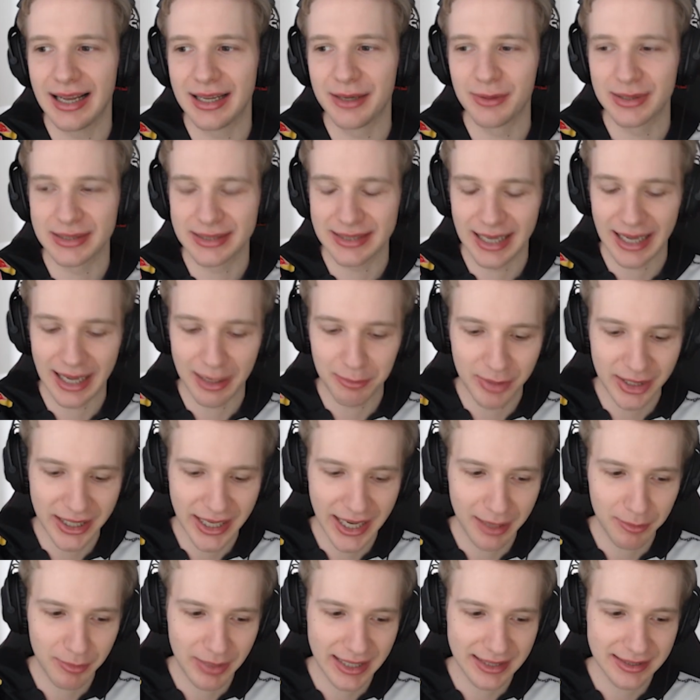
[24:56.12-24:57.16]
it was a happy
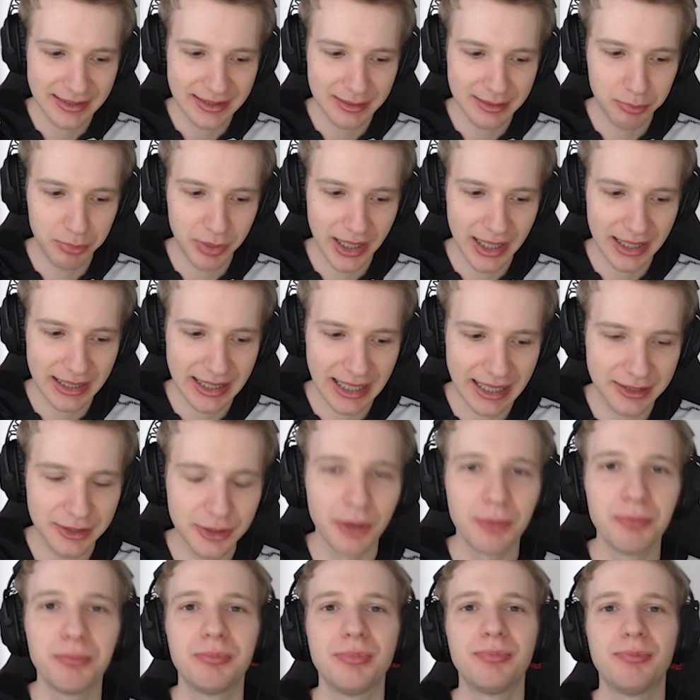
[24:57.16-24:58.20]
game, yes, but at
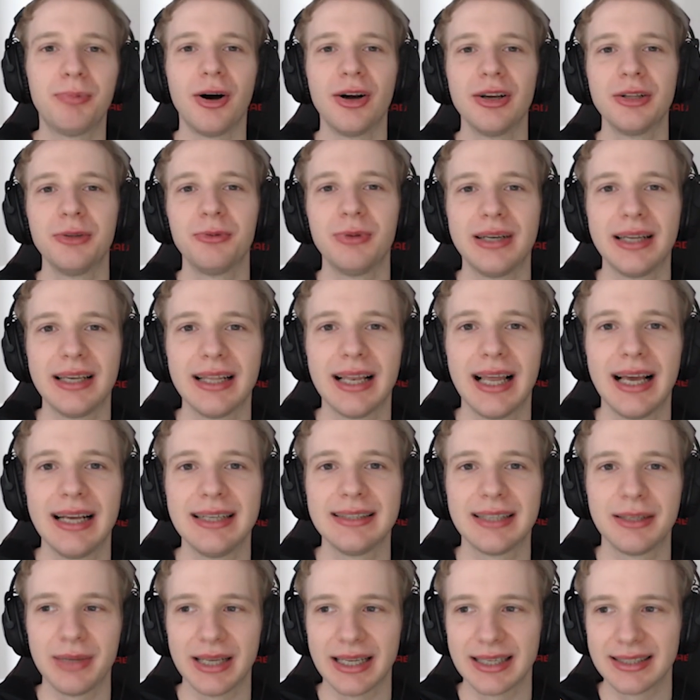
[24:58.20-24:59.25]
some point we
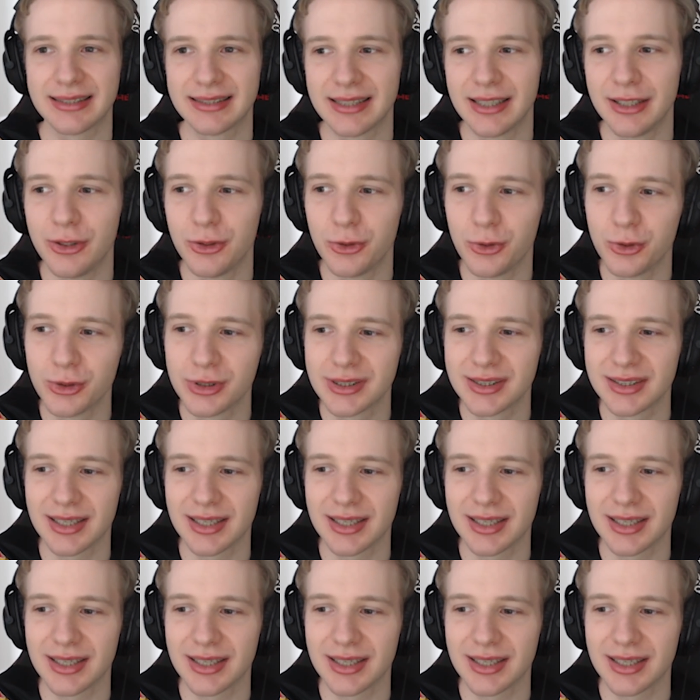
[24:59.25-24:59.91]
realized that we can still lose,